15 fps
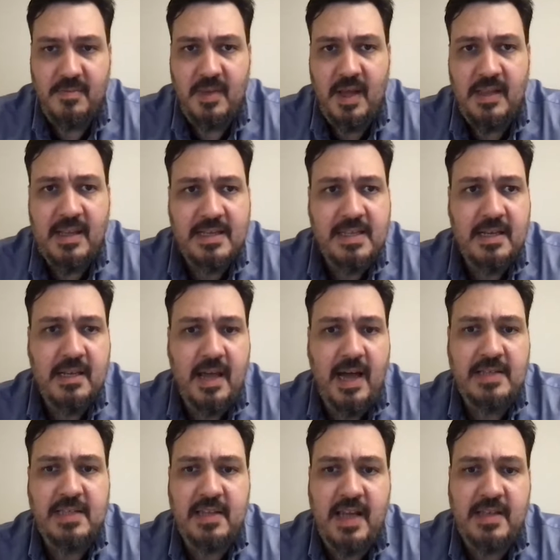And as
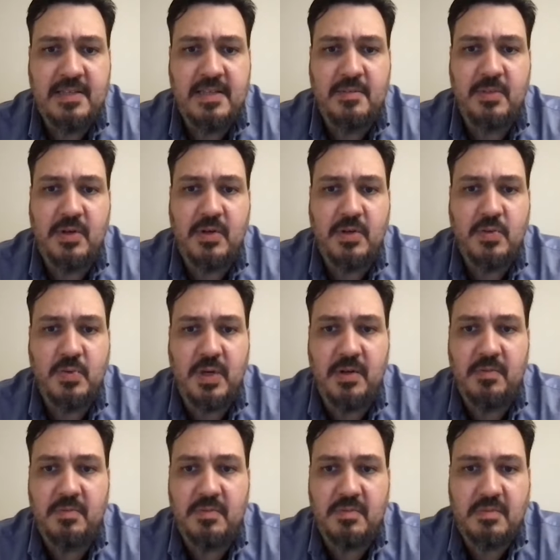an agency, because
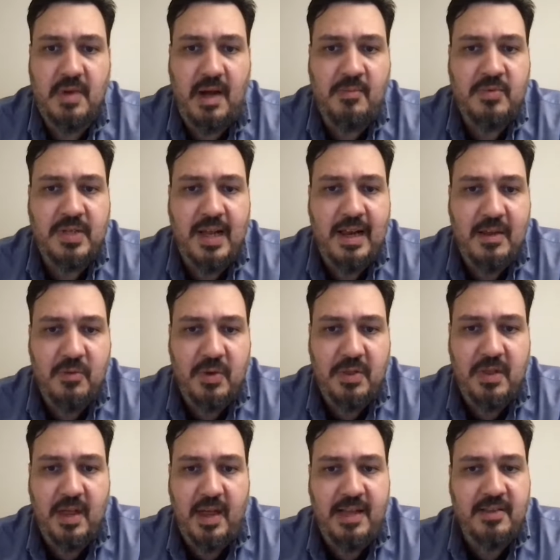I'm dealing with
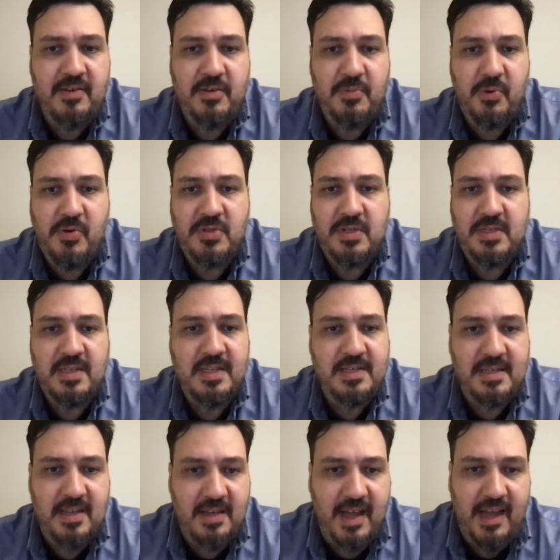the internet process since
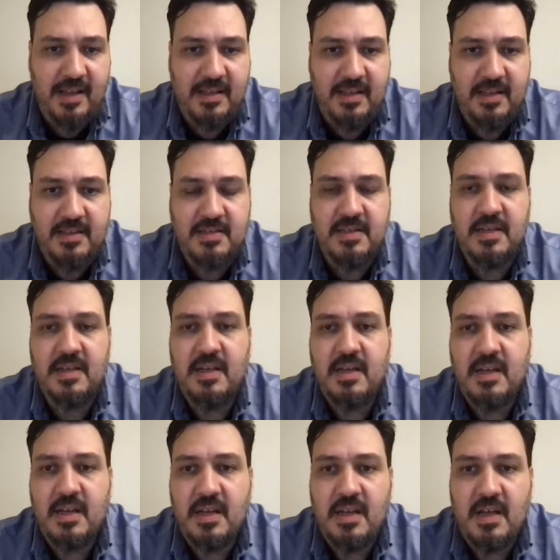the 90s,
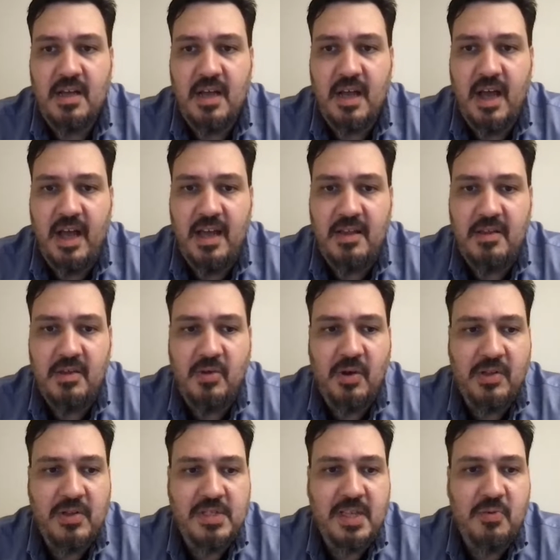you
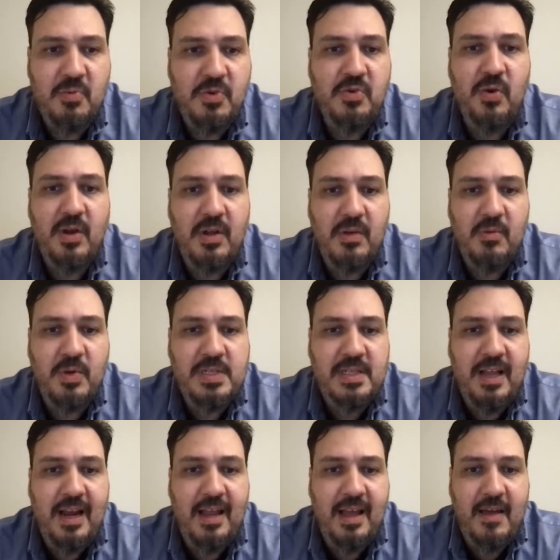understand we
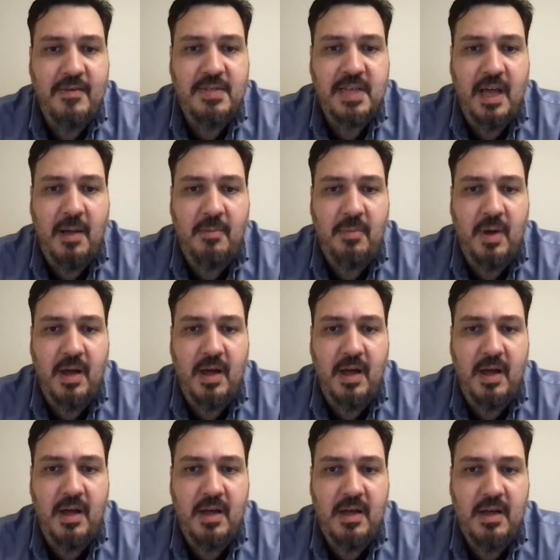still have some
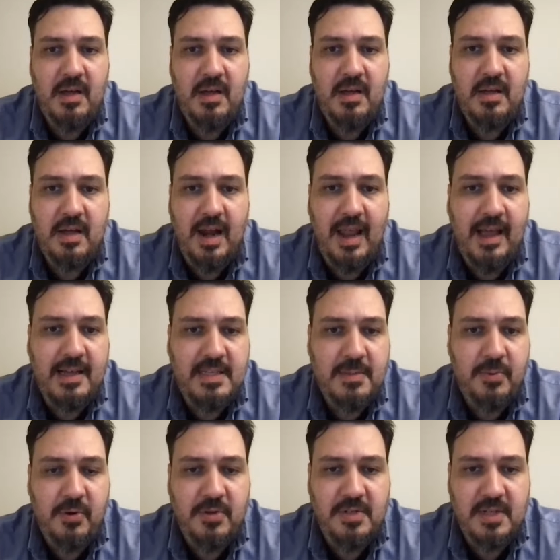legacy
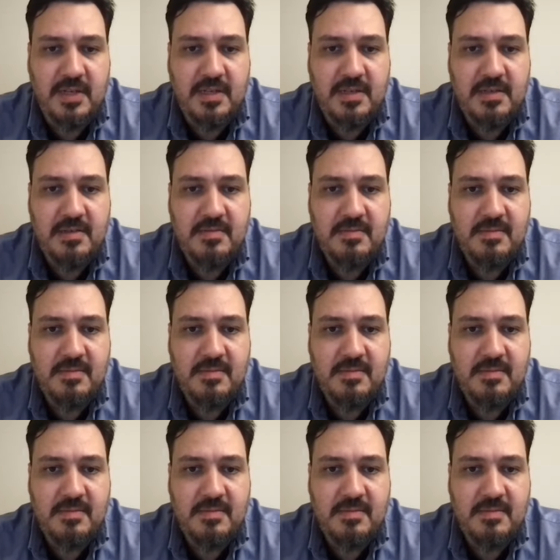projects,